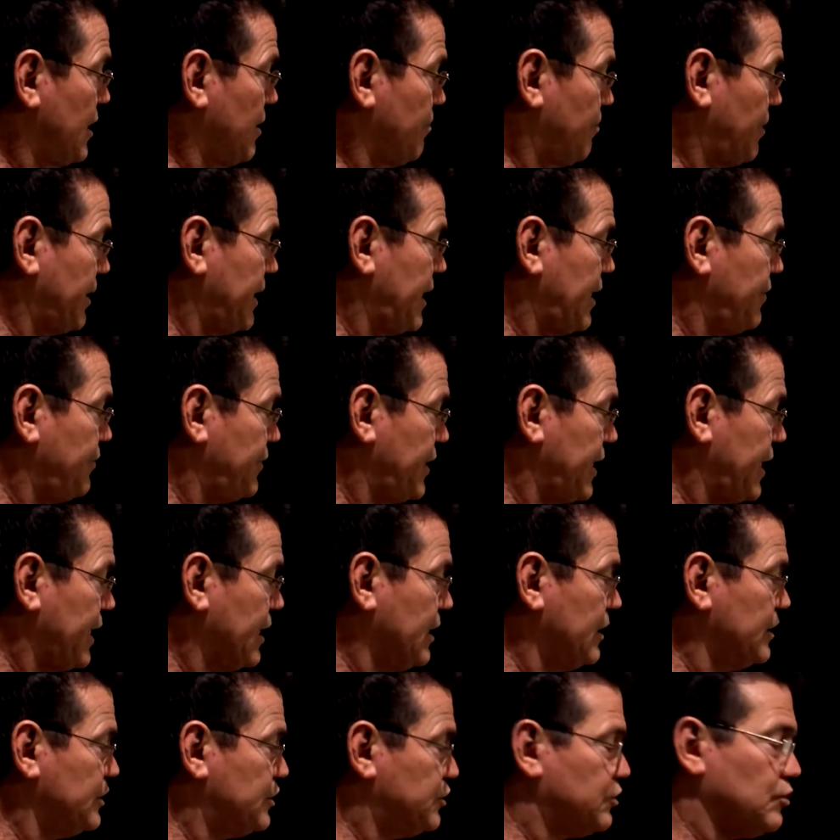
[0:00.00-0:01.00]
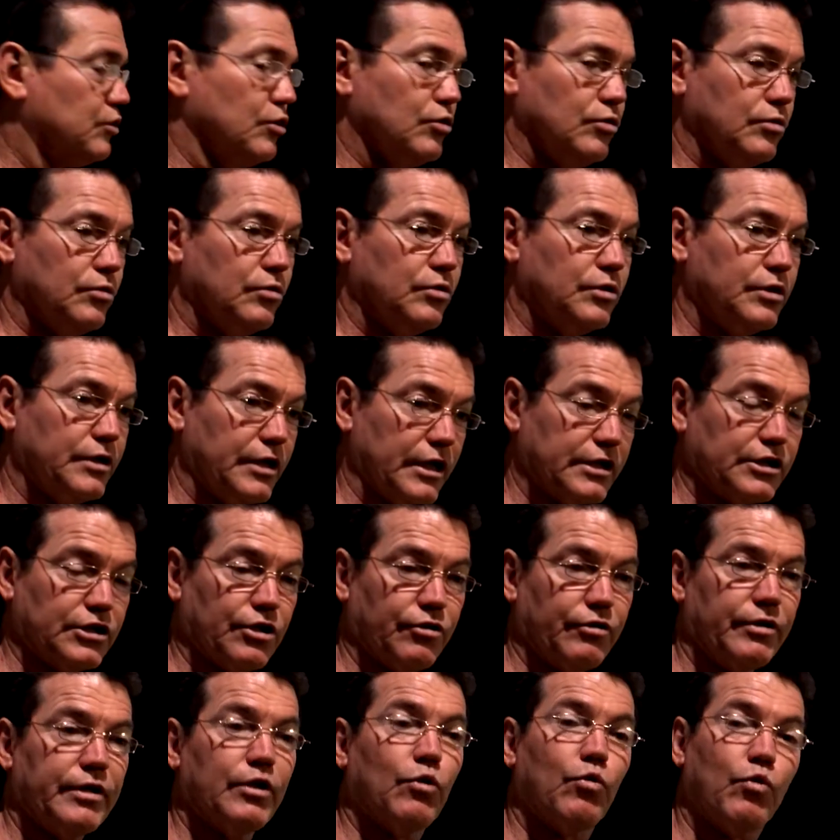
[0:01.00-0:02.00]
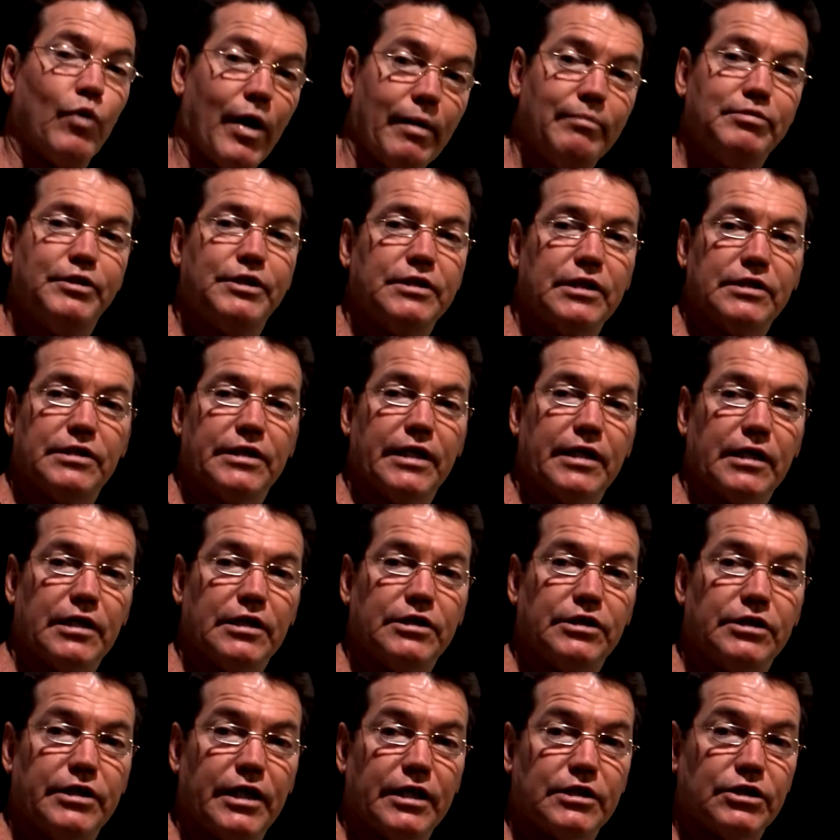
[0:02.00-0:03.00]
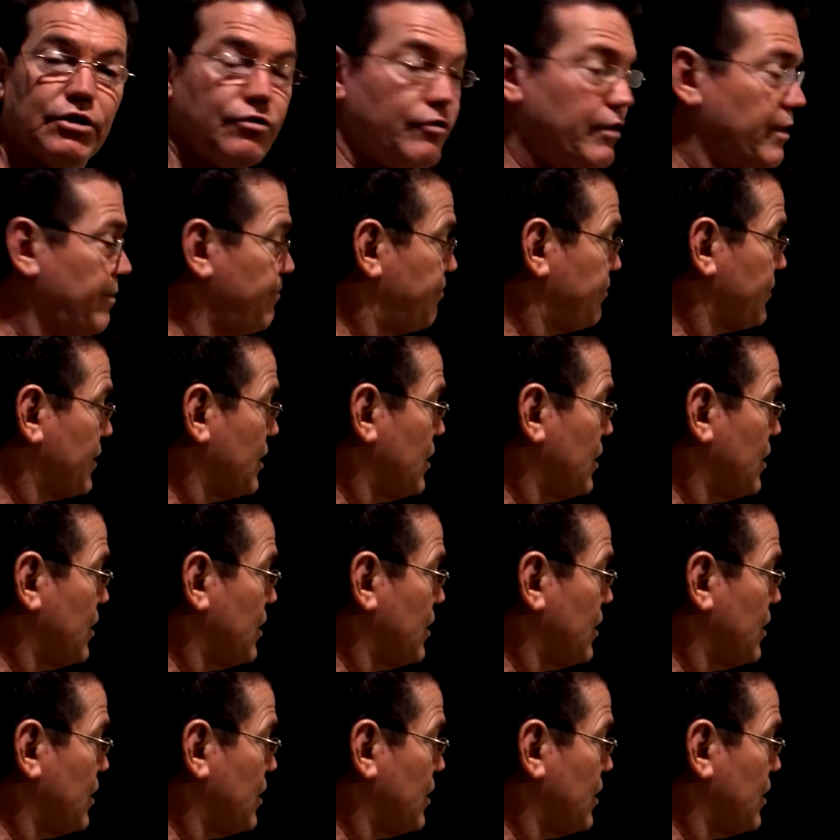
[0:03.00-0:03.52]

But in the English dictionary, the Webster's English Dictionary,